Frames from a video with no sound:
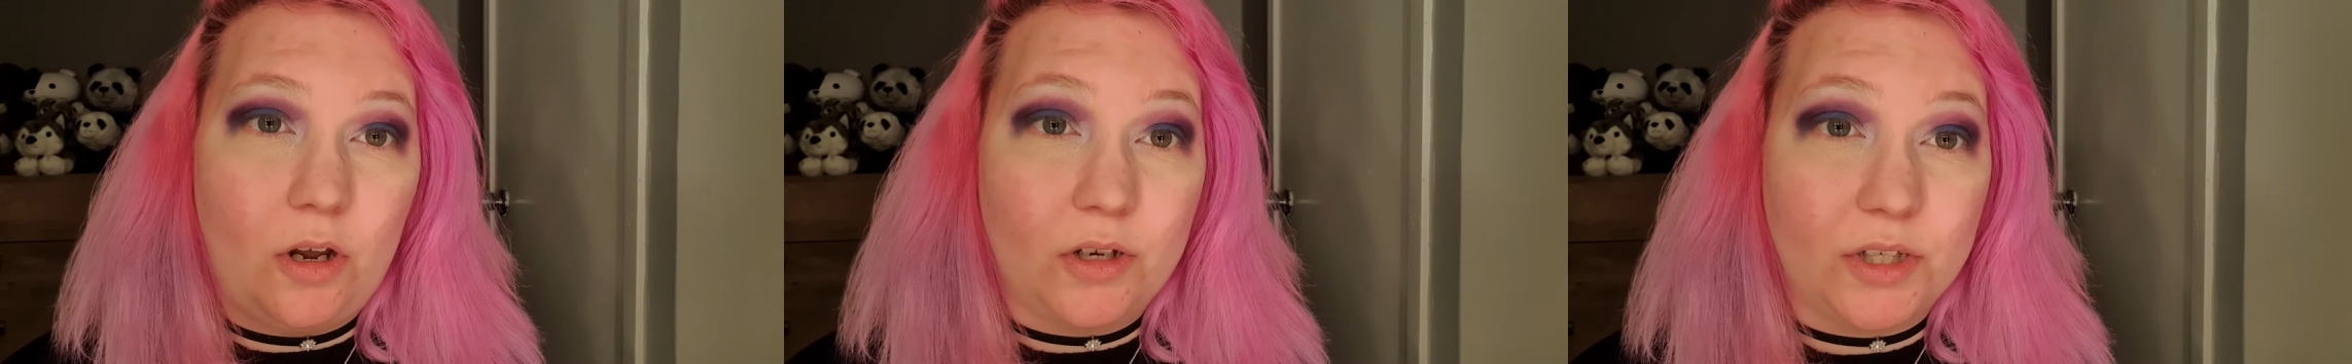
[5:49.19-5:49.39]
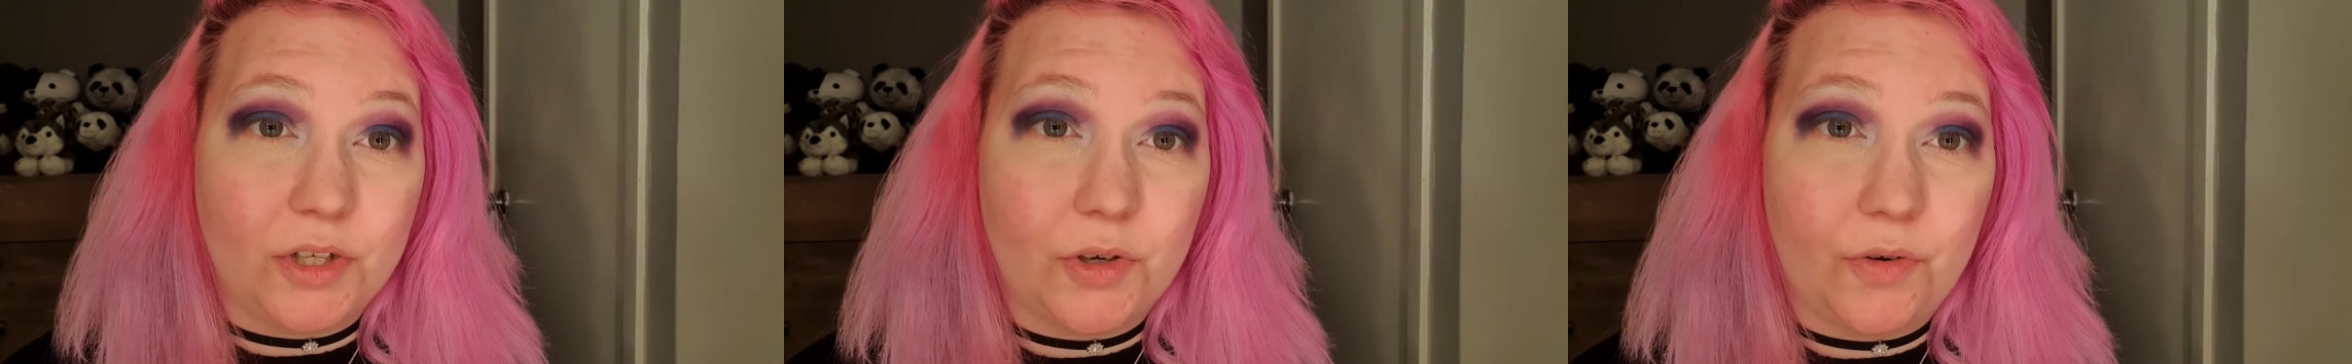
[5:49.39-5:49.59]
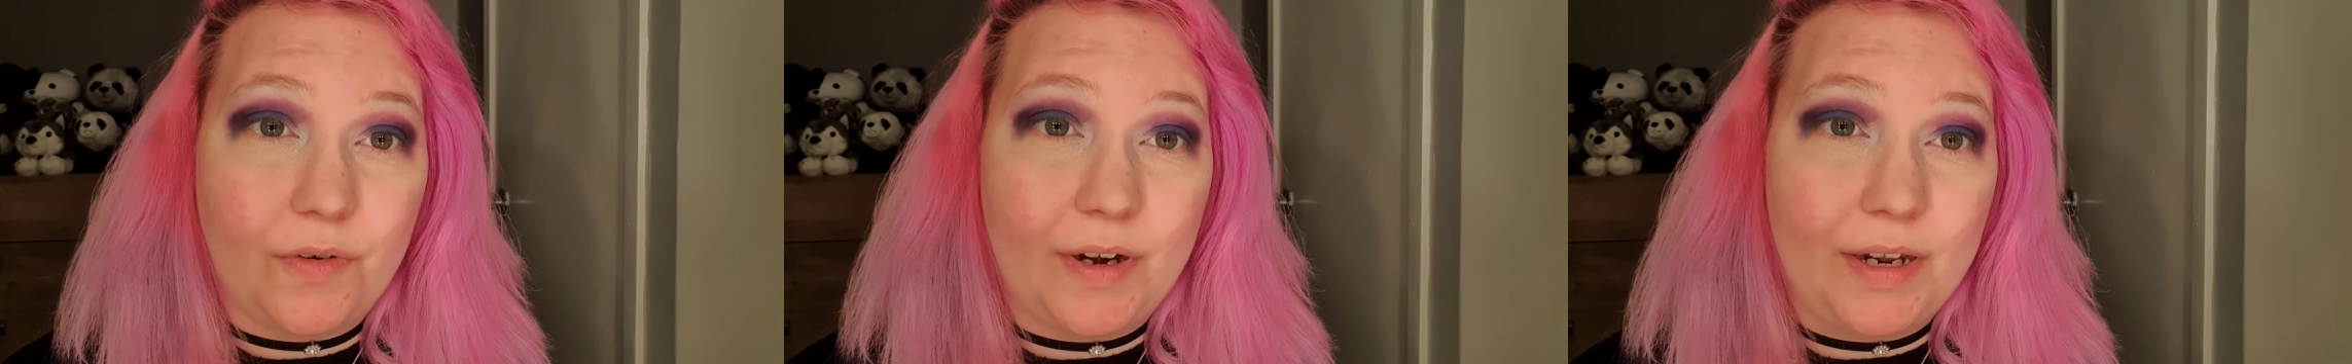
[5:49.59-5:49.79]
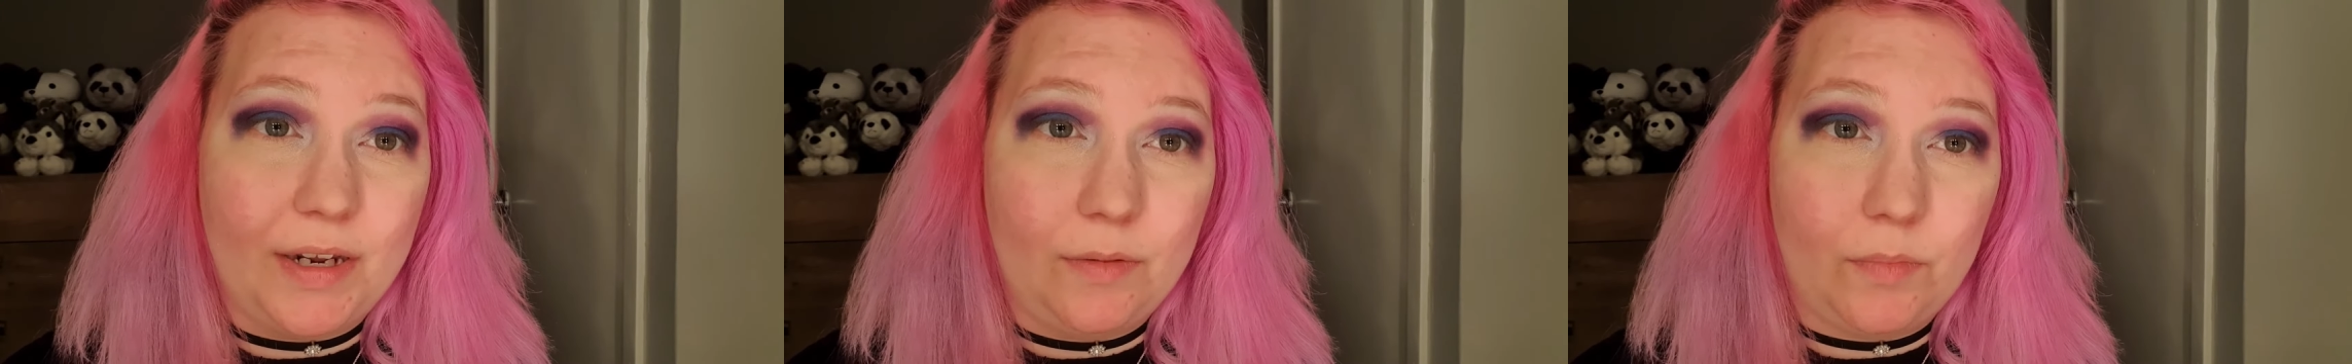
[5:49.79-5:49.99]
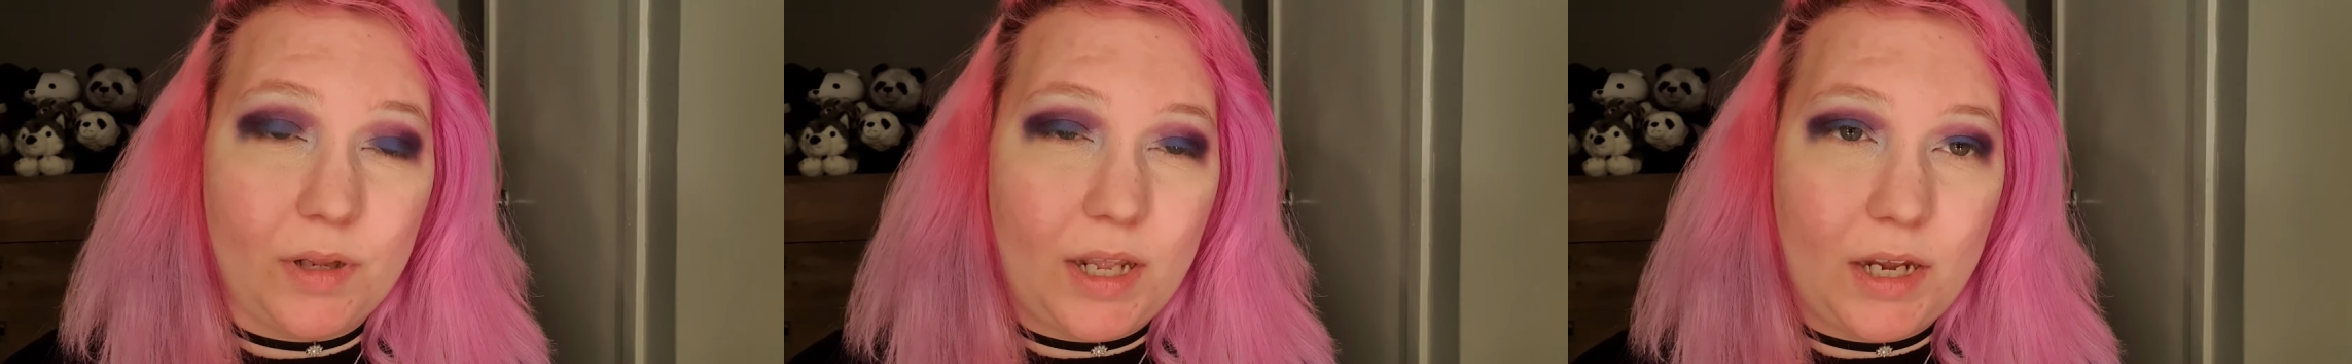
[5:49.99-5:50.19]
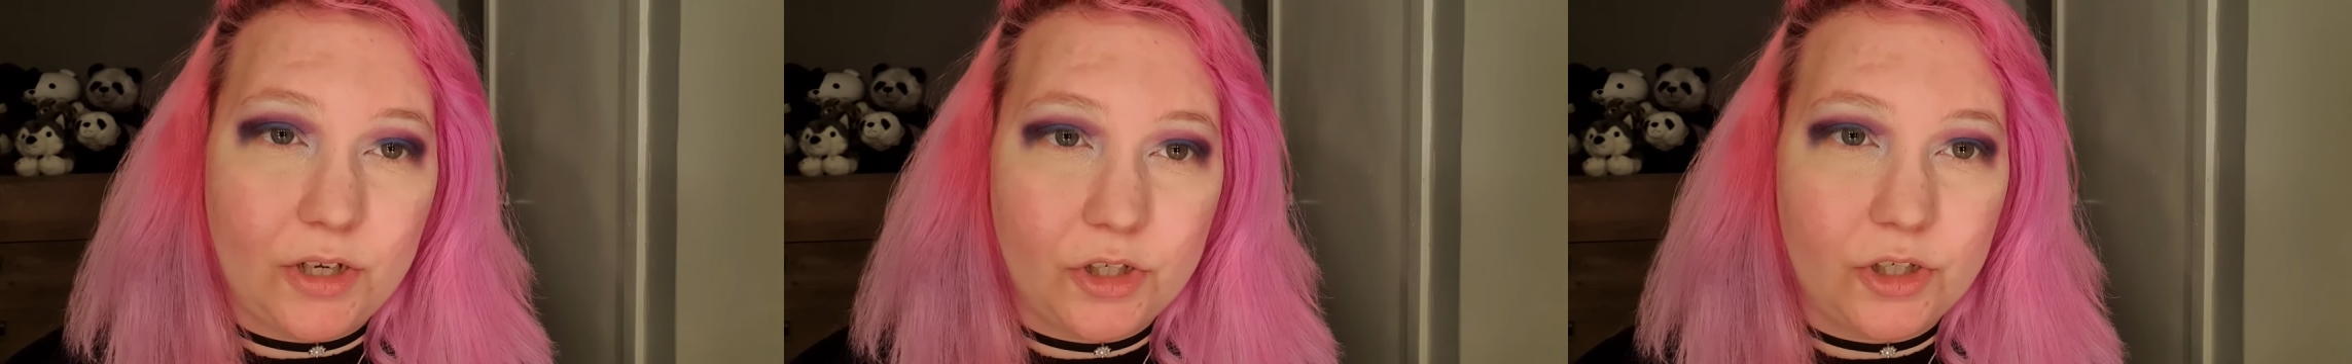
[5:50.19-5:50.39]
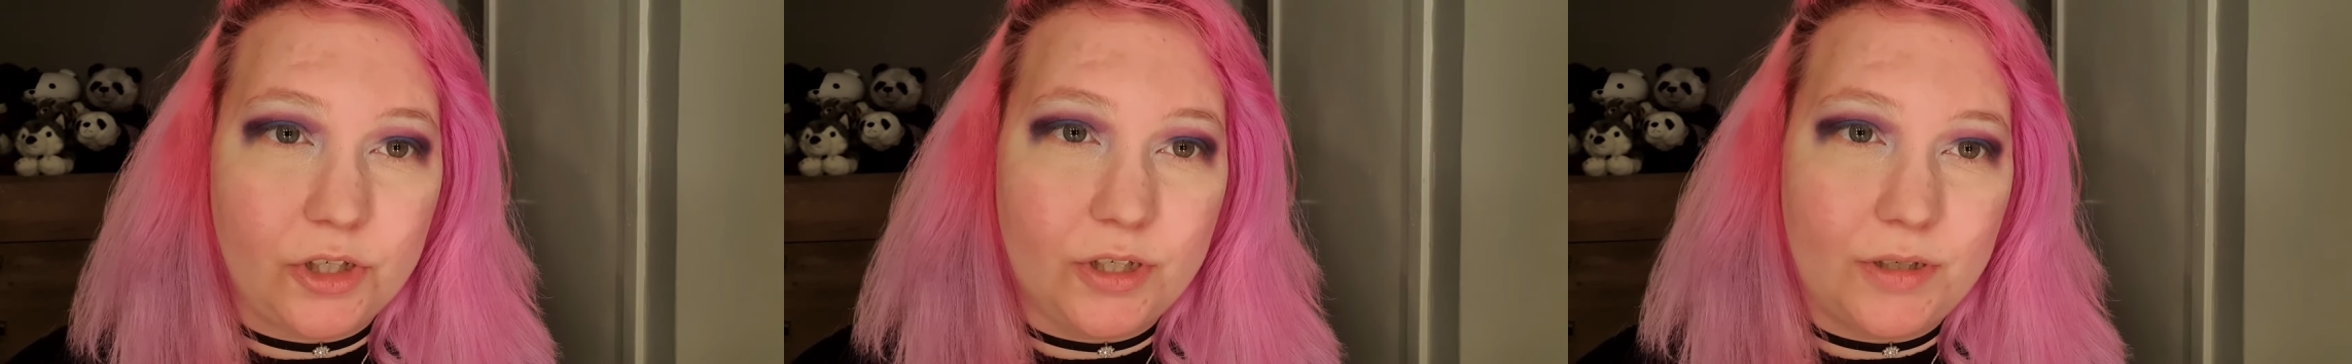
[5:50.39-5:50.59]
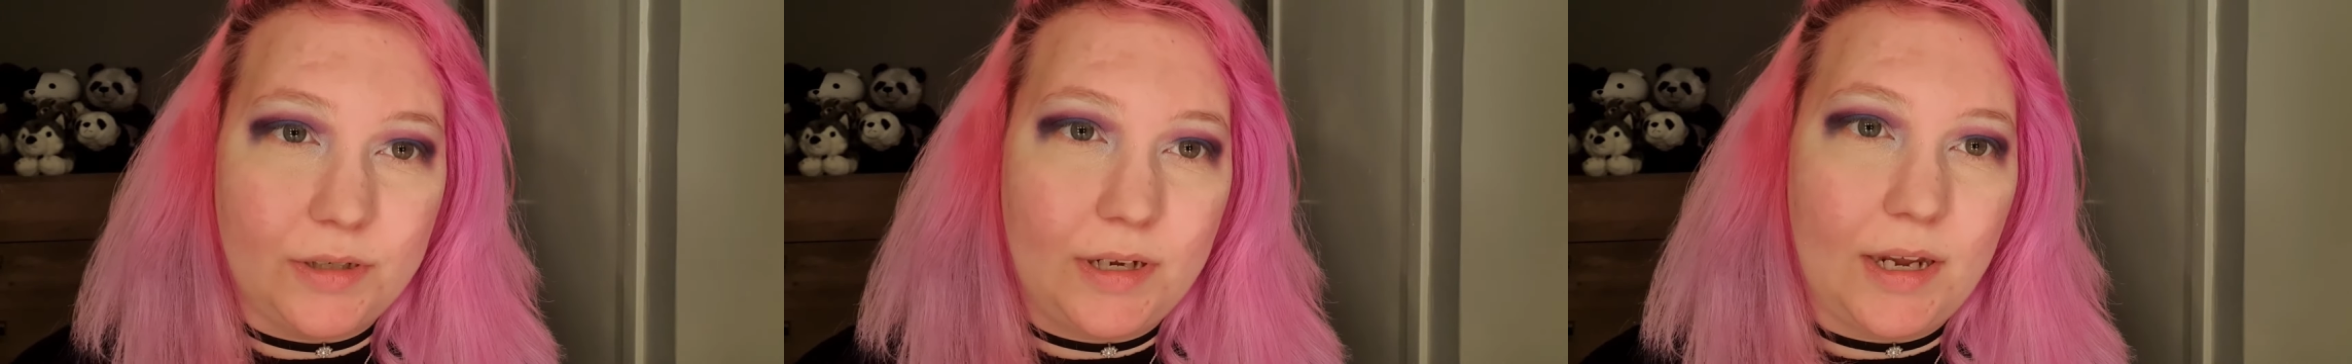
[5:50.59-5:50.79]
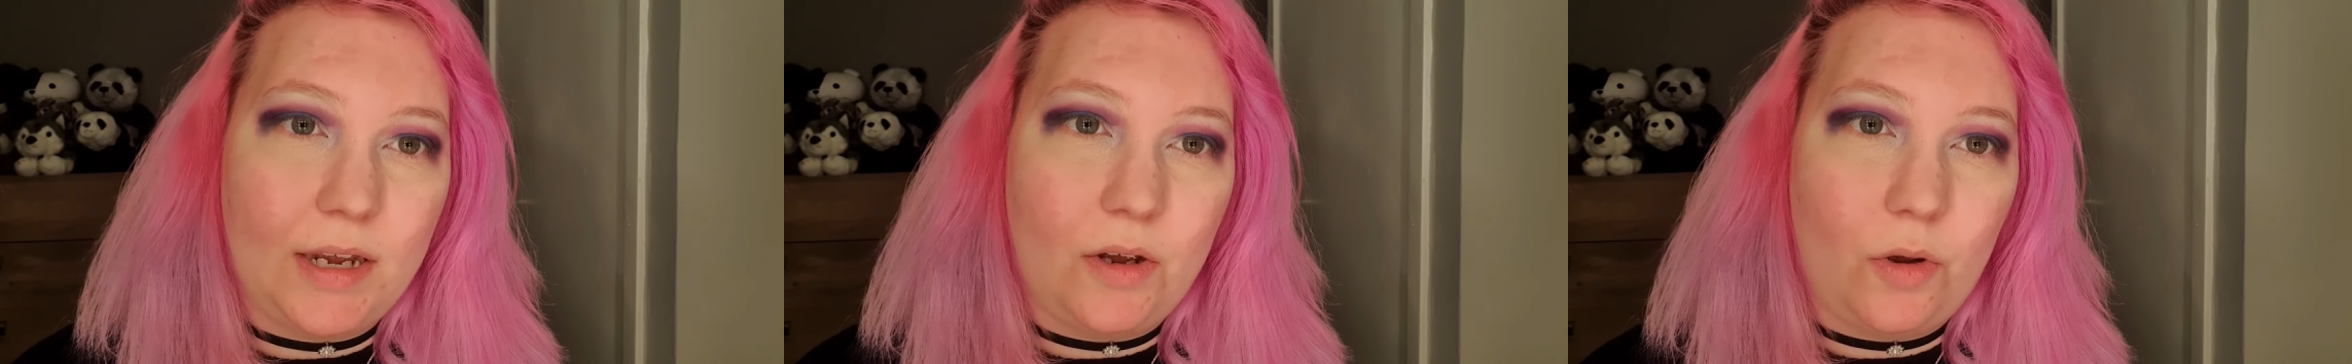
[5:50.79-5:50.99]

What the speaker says: contouring, blush,